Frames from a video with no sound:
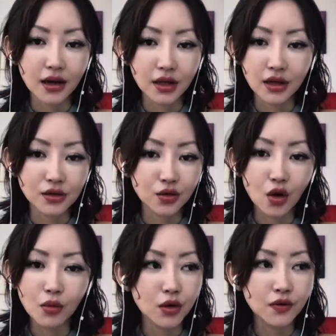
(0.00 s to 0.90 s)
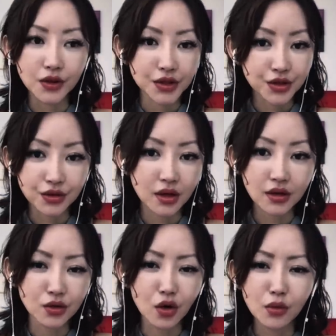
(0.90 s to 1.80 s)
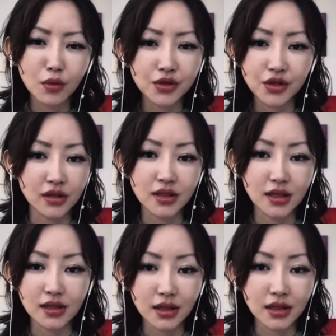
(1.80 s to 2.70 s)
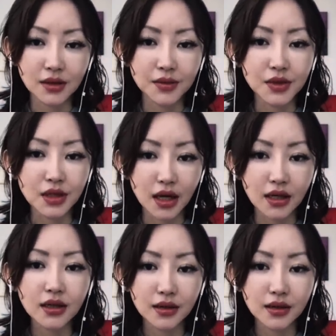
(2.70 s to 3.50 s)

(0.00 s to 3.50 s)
There is no more virtue. There is no more justice. It seems like.